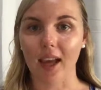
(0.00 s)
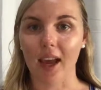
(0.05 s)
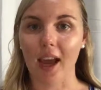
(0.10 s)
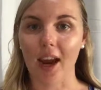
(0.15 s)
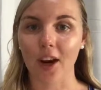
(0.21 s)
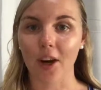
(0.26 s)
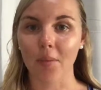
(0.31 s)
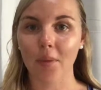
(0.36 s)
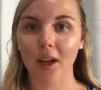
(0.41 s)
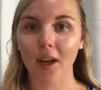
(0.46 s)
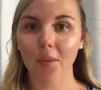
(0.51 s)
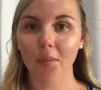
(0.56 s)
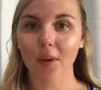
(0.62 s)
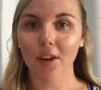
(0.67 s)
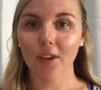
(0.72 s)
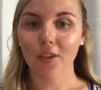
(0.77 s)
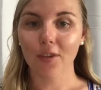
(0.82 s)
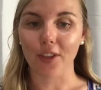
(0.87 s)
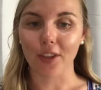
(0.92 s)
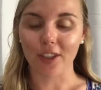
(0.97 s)
aromatic
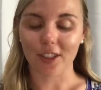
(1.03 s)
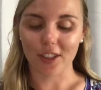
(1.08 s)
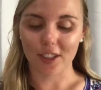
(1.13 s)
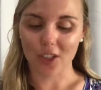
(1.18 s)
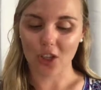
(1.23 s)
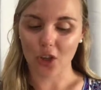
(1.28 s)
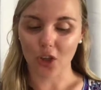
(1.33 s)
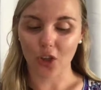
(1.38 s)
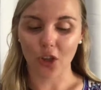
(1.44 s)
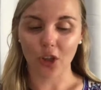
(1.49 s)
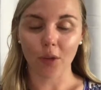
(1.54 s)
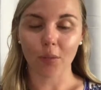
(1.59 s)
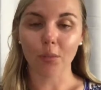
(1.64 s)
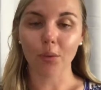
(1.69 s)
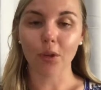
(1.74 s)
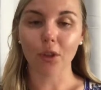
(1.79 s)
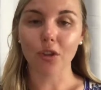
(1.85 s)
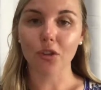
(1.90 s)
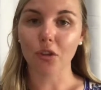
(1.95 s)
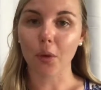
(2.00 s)
benefits. You can
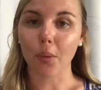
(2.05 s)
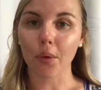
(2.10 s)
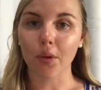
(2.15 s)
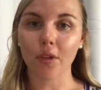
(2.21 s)
put a drop